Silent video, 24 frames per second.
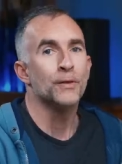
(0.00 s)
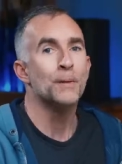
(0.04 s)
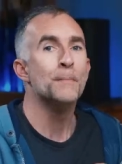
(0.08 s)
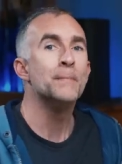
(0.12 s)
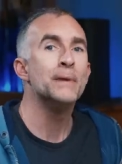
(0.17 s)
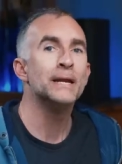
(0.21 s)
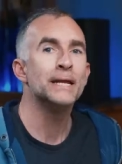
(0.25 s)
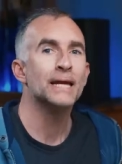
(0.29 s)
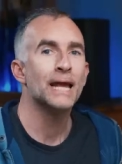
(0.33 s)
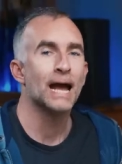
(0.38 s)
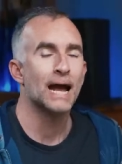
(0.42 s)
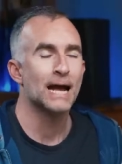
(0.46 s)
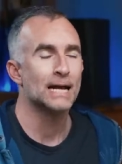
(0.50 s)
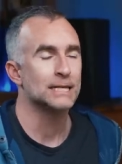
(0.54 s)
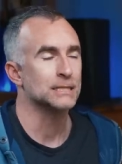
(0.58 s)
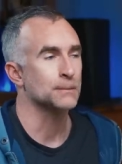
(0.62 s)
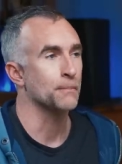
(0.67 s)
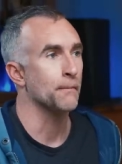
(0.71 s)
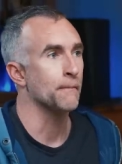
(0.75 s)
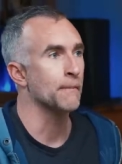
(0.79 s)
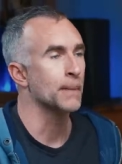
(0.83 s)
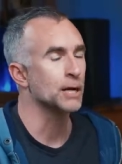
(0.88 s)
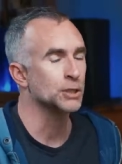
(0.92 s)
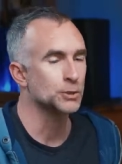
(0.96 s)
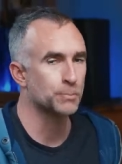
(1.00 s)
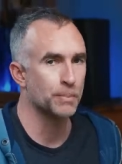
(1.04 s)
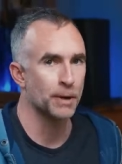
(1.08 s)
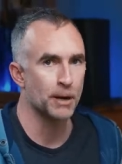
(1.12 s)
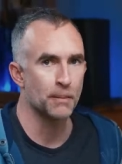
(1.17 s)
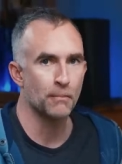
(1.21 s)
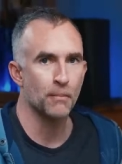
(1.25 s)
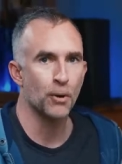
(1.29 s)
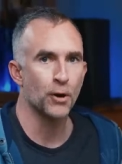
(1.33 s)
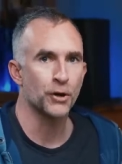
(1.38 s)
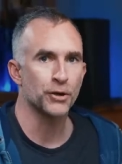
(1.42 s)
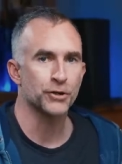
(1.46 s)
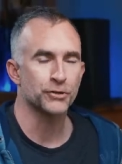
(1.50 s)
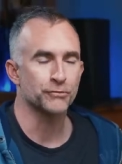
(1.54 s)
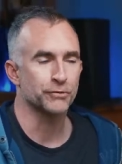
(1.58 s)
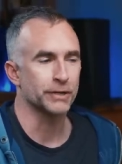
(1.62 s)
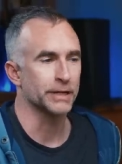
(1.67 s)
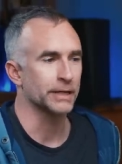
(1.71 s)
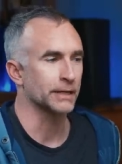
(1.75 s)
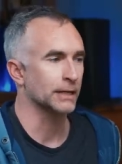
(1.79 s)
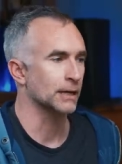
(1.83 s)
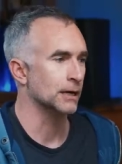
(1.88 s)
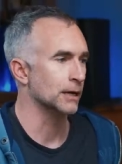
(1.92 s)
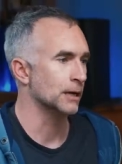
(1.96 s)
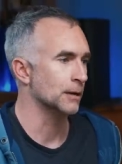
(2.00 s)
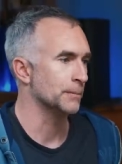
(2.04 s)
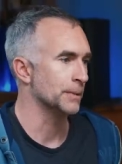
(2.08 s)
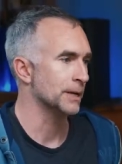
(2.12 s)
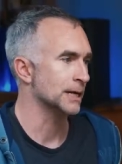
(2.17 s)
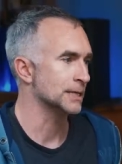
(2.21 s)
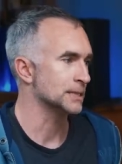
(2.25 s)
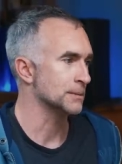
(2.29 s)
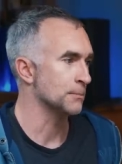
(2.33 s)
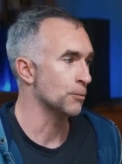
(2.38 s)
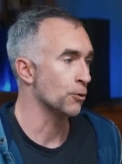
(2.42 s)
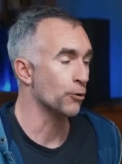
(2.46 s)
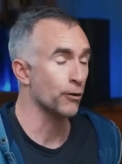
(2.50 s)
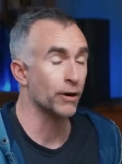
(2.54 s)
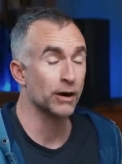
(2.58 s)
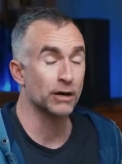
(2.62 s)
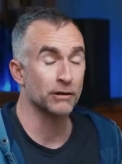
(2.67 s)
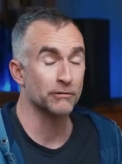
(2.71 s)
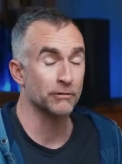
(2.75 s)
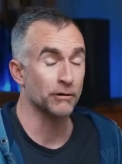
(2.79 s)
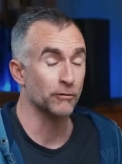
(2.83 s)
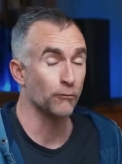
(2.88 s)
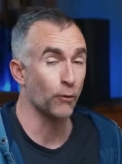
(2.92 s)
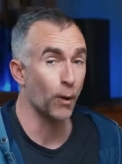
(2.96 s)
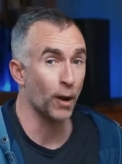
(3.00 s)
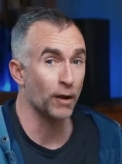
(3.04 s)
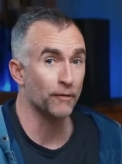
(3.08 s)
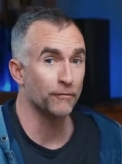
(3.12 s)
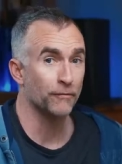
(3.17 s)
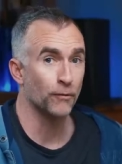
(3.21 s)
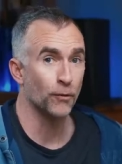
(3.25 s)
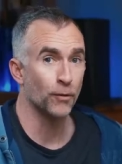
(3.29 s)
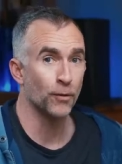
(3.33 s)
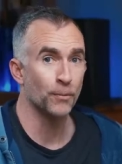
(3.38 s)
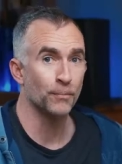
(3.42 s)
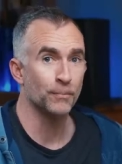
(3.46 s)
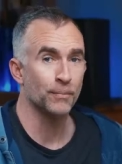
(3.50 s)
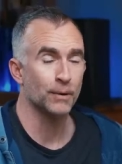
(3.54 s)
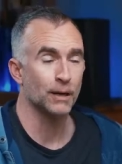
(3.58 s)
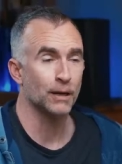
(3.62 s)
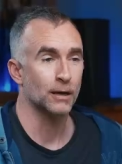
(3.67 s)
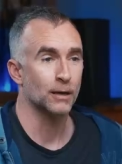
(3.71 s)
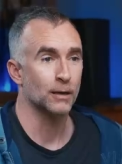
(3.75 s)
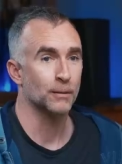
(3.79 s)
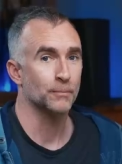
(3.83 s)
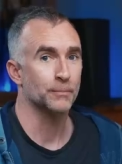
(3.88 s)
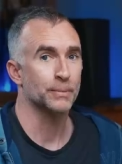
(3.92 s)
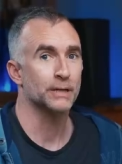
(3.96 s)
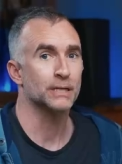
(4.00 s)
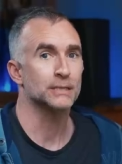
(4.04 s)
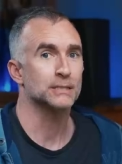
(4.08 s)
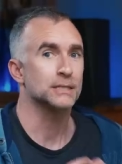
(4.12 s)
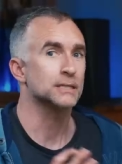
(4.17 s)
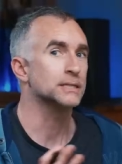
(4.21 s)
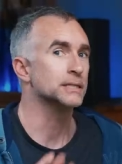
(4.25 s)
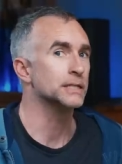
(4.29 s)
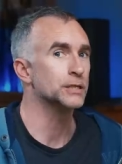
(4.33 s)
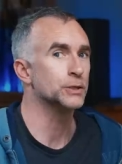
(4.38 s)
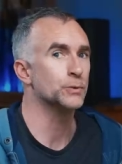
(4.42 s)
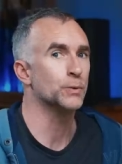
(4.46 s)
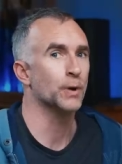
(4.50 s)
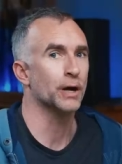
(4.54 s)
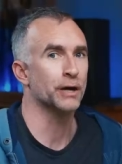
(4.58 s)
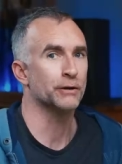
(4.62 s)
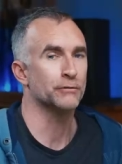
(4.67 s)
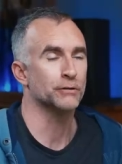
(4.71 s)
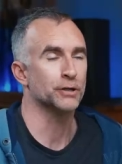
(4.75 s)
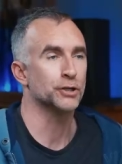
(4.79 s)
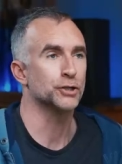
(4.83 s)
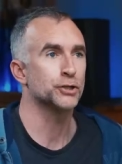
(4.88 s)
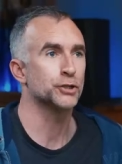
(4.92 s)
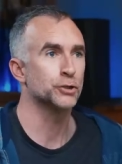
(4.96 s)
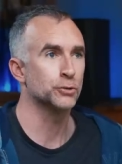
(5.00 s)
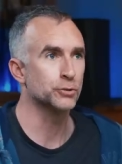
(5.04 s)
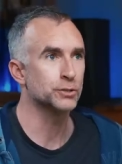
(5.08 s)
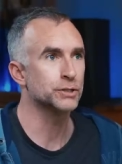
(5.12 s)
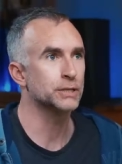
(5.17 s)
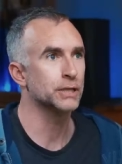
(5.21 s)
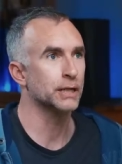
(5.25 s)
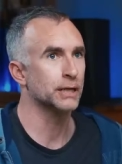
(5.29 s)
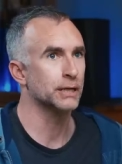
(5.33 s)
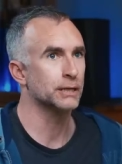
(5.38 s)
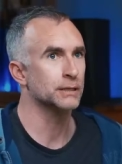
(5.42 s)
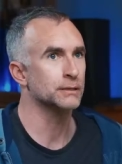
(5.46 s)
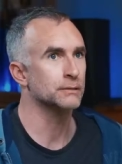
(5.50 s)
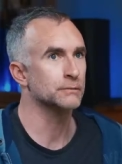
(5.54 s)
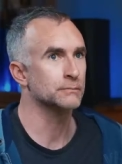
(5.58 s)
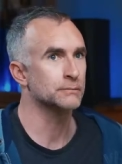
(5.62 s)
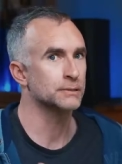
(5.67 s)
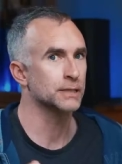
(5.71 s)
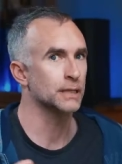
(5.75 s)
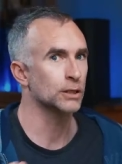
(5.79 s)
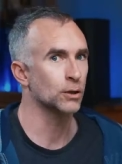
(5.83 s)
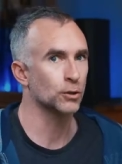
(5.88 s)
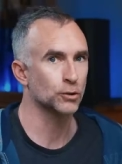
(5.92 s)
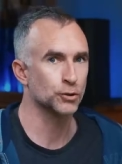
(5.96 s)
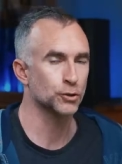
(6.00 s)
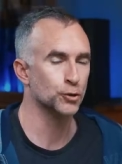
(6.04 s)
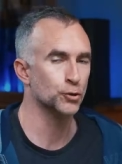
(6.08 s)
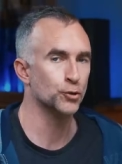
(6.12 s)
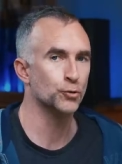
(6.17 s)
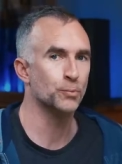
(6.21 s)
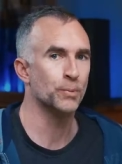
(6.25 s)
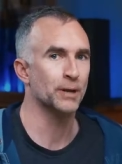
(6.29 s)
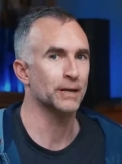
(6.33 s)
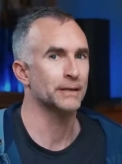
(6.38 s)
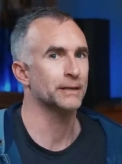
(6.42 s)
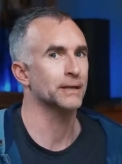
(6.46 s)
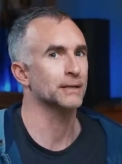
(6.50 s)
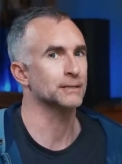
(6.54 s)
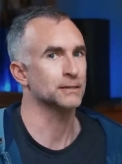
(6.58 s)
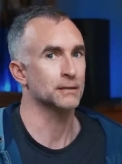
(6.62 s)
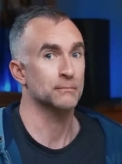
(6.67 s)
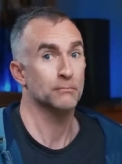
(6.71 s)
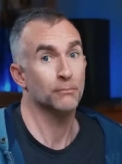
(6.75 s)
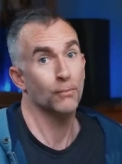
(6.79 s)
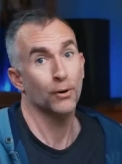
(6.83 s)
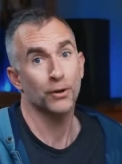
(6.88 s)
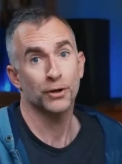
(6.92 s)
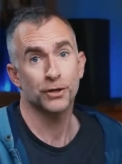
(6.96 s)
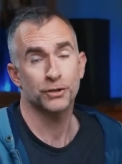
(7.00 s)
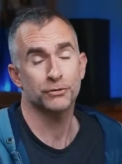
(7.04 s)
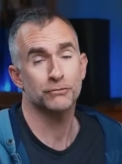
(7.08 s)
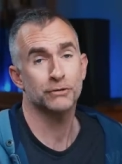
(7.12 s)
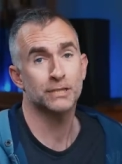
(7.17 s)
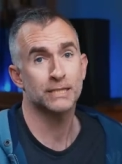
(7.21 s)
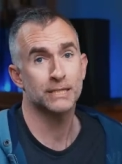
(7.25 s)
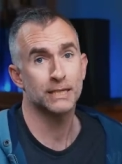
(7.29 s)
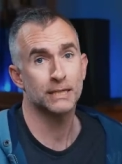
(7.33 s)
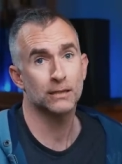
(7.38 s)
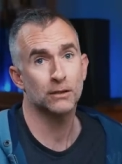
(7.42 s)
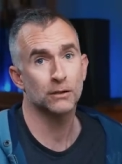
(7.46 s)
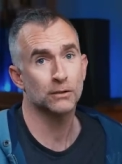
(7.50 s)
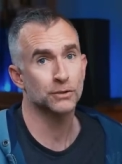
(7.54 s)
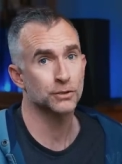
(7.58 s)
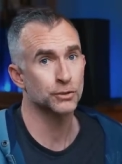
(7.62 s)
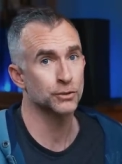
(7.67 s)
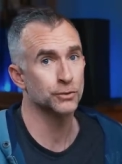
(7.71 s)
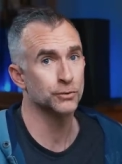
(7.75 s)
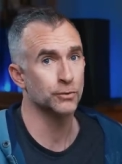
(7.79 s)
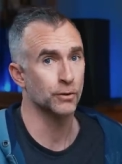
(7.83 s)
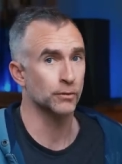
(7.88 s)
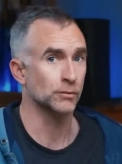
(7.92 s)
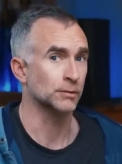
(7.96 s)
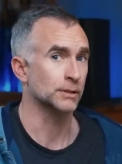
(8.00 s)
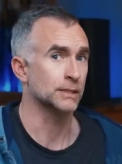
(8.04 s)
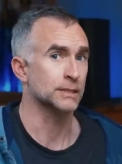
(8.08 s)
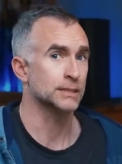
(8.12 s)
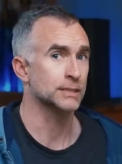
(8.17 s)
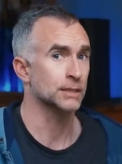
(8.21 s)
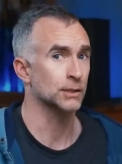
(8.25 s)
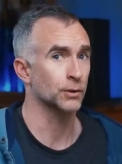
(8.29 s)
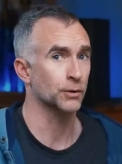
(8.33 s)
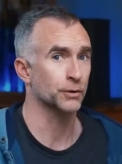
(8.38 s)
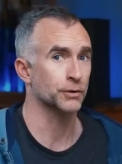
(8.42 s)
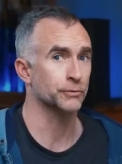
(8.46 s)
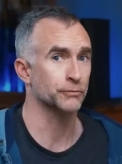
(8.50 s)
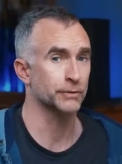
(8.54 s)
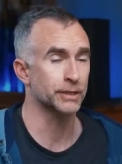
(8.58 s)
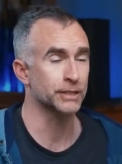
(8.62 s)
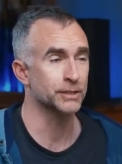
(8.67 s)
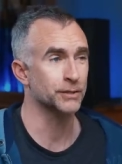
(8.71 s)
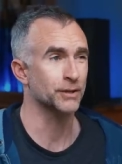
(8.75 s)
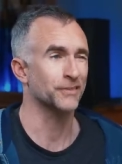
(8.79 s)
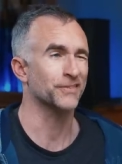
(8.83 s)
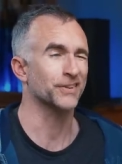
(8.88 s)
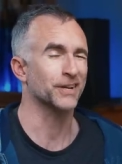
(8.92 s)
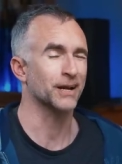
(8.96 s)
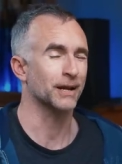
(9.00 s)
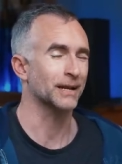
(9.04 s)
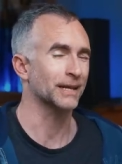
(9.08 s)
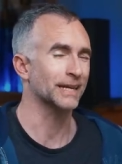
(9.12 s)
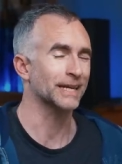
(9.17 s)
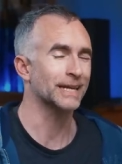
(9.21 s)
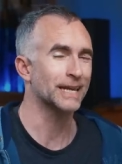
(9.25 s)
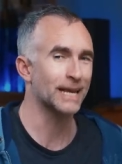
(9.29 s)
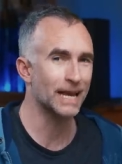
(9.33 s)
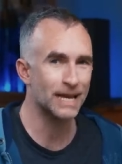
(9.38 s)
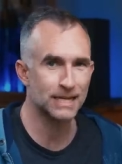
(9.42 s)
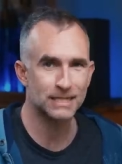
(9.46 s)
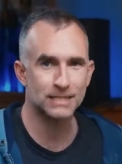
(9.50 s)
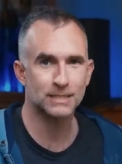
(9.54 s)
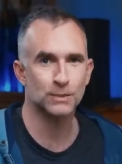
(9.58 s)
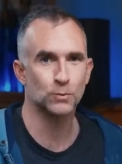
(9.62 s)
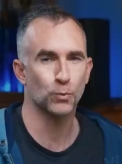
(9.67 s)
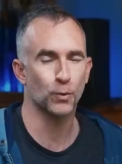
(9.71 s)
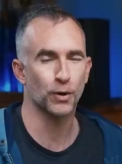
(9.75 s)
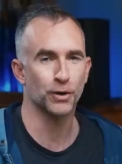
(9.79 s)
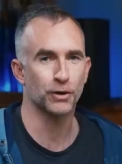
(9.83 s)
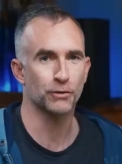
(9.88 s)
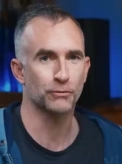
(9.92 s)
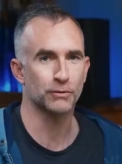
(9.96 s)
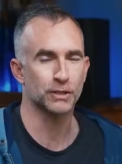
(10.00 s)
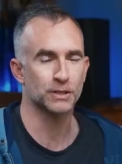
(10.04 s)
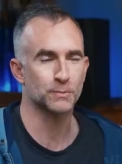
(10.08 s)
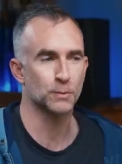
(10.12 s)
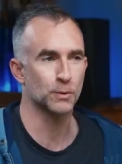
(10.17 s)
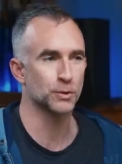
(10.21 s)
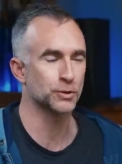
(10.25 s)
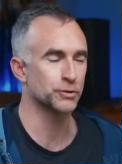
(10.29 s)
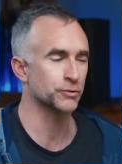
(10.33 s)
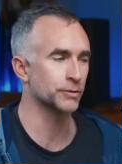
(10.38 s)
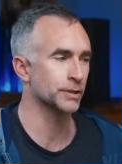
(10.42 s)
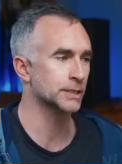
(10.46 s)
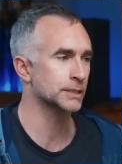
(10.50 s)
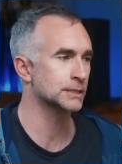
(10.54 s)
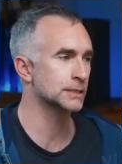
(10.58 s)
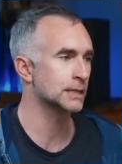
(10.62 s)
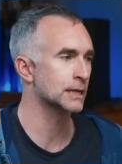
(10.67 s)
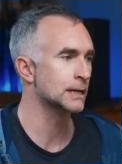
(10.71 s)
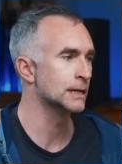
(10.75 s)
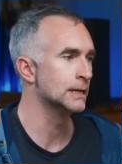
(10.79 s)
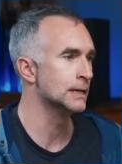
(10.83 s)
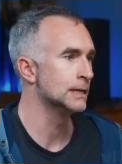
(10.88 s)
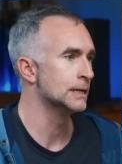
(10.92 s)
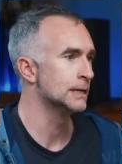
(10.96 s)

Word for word: The Mini has much better monitoring. Um, it has a more accurate waveform um, because the C200 shoots in C-Log2 but doesn't monitor in C-Log2, only in C-Log3, so you have to kind of guess what your exposure is.